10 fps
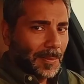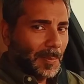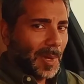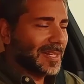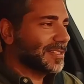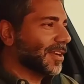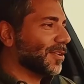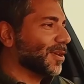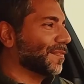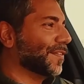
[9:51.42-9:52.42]
But it's not
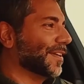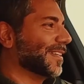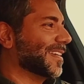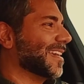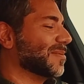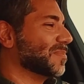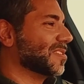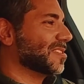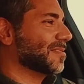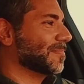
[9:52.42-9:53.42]
all fun and
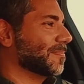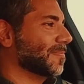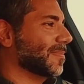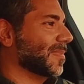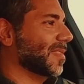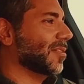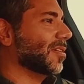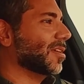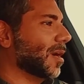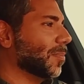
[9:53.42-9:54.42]
games. There are
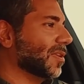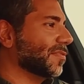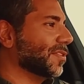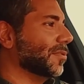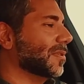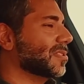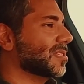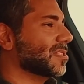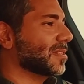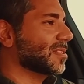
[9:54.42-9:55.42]
a couple of
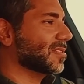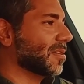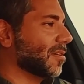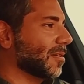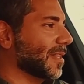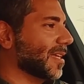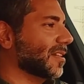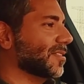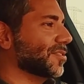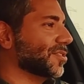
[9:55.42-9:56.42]
nuances in this car that
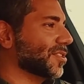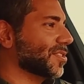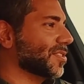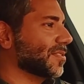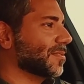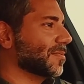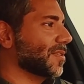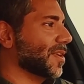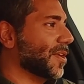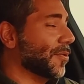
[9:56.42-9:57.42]
just
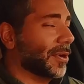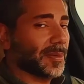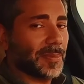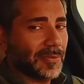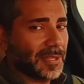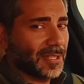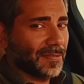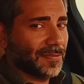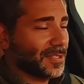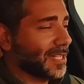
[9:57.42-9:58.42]
annoyed me within the
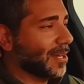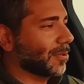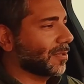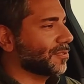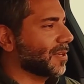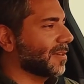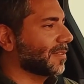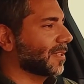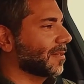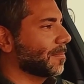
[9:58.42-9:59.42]
first hour of
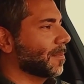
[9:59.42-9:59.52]
driving it.